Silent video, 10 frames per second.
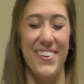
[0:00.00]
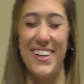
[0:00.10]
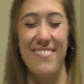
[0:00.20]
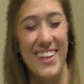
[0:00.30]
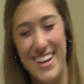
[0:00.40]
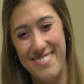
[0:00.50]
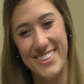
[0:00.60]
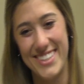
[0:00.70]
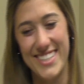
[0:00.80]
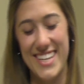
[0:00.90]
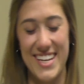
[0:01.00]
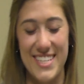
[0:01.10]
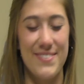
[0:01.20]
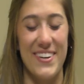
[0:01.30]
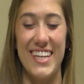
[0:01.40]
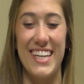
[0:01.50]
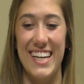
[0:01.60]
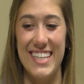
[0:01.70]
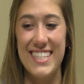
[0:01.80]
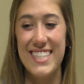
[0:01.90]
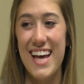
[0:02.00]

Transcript: of love and just like spunkiness.